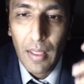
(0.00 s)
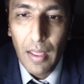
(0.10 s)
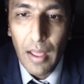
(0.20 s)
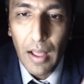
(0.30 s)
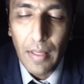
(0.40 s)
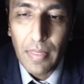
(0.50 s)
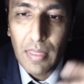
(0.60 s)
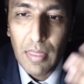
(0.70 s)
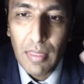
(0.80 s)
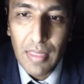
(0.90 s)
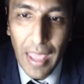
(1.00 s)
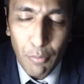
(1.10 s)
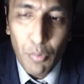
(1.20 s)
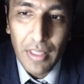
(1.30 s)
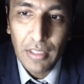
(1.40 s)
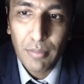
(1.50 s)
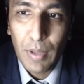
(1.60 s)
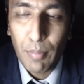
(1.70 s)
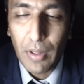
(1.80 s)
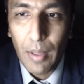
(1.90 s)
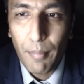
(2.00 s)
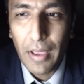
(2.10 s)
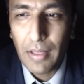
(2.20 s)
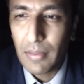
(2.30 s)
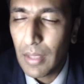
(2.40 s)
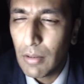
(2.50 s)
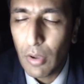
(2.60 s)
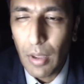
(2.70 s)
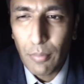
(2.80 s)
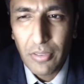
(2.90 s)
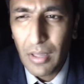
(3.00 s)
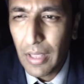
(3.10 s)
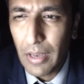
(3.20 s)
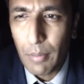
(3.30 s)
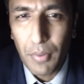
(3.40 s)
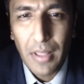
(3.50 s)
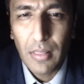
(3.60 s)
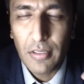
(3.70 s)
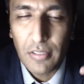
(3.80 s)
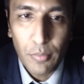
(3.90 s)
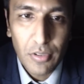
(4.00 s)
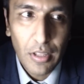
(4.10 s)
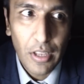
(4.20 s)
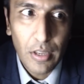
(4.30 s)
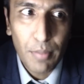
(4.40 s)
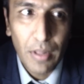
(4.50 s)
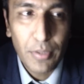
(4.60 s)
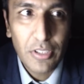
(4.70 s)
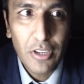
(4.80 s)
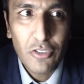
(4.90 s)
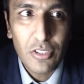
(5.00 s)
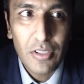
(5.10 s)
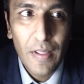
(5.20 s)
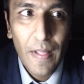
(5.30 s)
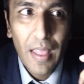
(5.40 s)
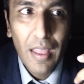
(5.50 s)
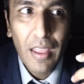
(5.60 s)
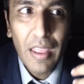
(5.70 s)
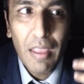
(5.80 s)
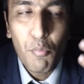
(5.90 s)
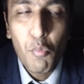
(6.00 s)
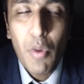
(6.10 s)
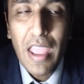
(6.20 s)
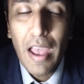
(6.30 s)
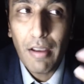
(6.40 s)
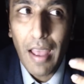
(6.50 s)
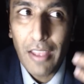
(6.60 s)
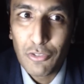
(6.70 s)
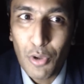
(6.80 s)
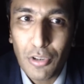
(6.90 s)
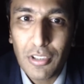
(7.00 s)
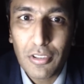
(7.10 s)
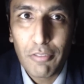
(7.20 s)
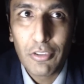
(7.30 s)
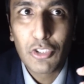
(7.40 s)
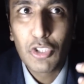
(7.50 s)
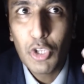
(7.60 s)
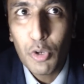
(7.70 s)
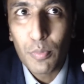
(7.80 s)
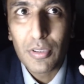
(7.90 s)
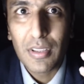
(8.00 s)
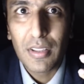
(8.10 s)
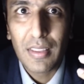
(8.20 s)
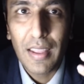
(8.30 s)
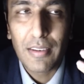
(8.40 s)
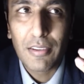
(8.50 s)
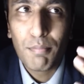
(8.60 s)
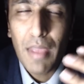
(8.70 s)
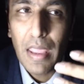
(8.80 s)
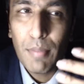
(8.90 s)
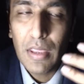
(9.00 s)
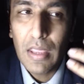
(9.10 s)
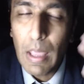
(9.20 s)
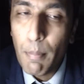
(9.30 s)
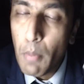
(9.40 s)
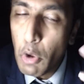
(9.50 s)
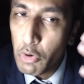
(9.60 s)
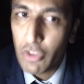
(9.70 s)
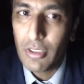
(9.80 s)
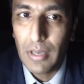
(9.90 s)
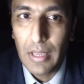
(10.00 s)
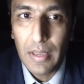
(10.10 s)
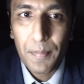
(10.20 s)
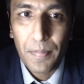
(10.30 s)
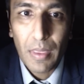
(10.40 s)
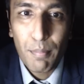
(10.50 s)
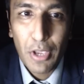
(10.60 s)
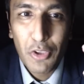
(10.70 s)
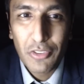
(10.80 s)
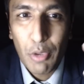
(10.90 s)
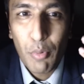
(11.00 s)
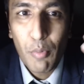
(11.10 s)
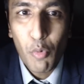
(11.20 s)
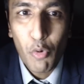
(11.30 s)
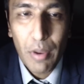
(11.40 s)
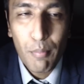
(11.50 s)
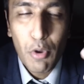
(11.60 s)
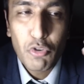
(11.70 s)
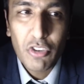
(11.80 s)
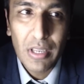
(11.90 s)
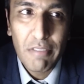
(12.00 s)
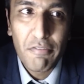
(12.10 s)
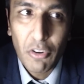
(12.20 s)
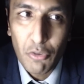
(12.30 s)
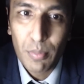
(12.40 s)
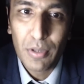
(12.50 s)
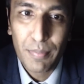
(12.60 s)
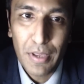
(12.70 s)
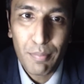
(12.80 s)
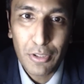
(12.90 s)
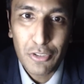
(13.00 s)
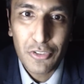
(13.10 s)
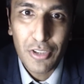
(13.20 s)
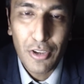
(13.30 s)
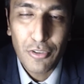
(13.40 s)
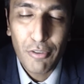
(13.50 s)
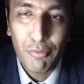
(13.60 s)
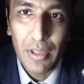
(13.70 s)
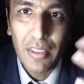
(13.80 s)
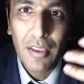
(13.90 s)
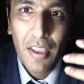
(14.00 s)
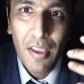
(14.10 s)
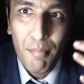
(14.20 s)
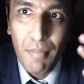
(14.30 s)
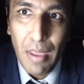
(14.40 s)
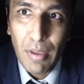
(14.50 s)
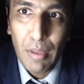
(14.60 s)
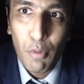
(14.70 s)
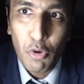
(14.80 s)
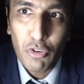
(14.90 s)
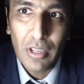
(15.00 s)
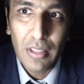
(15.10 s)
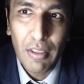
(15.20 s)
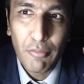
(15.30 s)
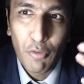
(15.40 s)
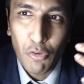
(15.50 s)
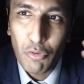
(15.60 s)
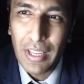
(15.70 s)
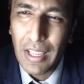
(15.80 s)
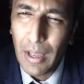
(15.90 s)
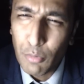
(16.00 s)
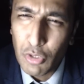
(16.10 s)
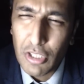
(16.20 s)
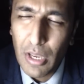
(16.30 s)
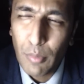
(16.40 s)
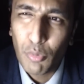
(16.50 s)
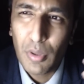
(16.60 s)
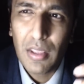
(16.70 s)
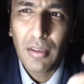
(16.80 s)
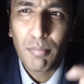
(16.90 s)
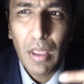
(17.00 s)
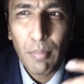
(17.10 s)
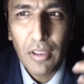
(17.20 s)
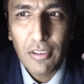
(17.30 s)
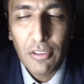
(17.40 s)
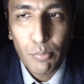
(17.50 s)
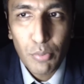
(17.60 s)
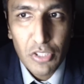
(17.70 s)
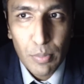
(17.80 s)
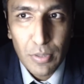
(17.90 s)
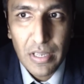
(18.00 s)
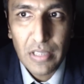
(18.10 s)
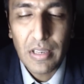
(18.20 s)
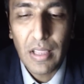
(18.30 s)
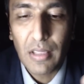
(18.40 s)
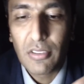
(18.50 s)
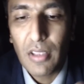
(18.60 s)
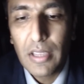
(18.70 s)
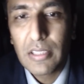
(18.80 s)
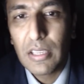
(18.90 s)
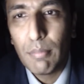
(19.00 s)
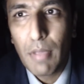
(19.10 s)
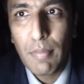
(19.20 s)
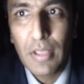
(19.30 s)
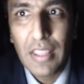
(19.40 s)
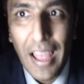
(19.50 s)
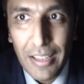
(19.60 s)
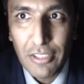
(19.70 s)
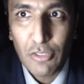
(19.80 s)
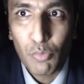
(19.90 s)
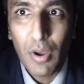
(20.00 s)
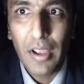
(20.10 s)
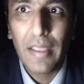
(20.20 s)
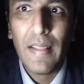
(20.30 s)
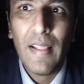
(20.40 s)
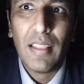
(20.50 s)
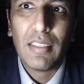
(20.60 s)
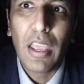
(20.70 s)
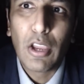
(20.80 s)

Then when these people come back and say, look, I'm still getting breathless, I'm still getting palpitations, as doctors have assumed that maybe emotionally, because they were more emotionally vulnerable people to start off with, maybe emotionally they've not really come to terms with it, maybe it has precipitated anxiety, maybe that is why they're